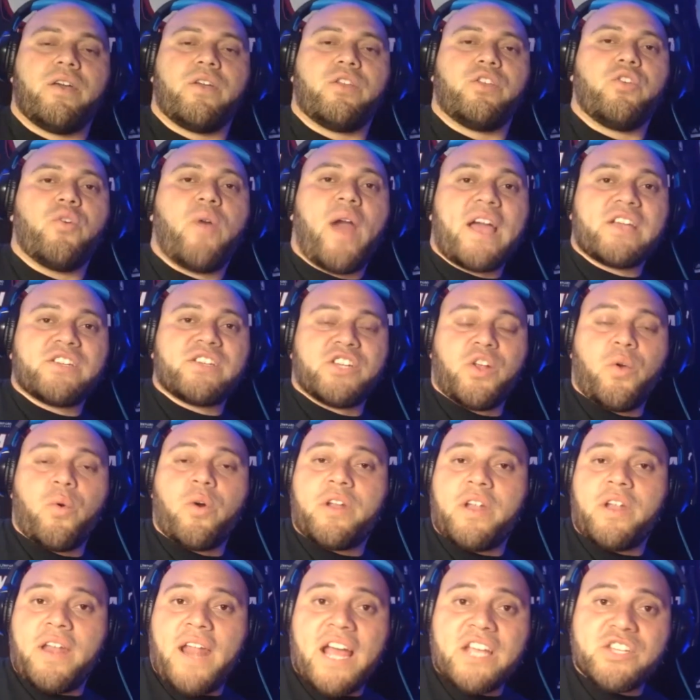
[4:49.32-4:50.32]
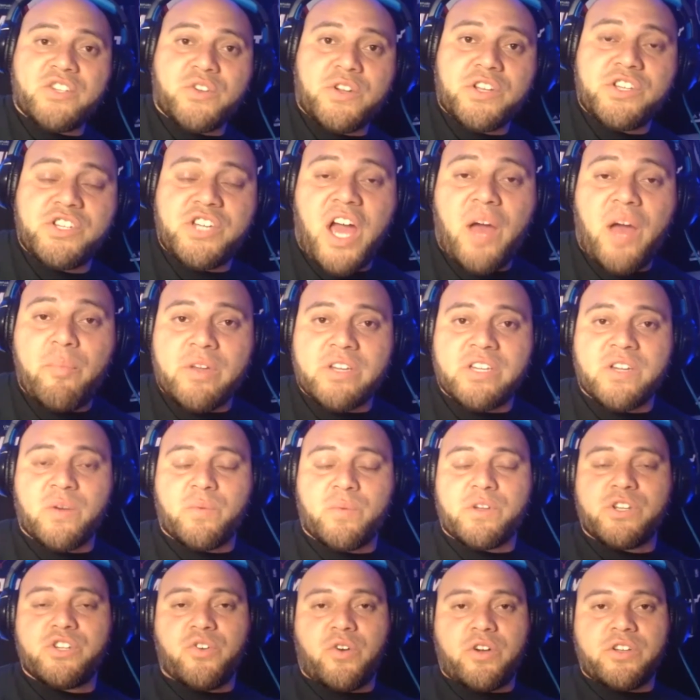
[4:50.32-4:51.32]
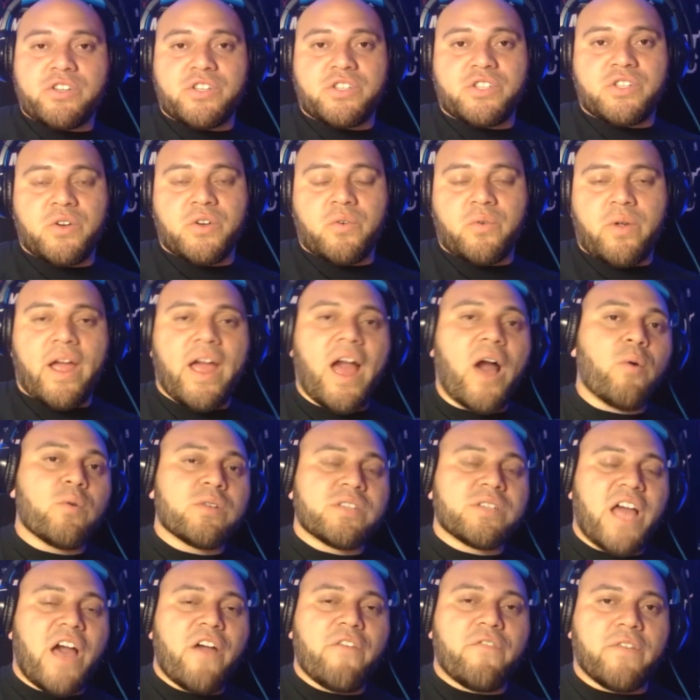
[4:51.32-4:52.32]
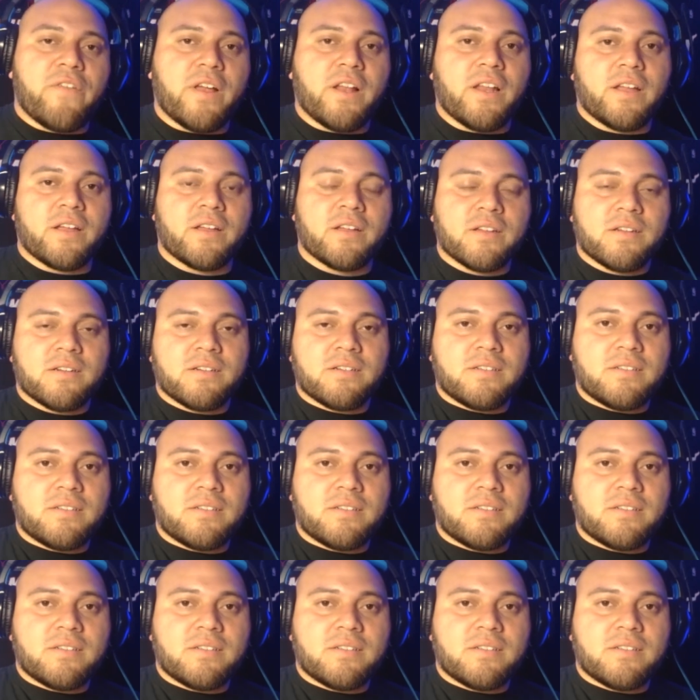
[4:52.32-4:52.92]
you actually won a national championship with Georgia too, right? How was that feeling?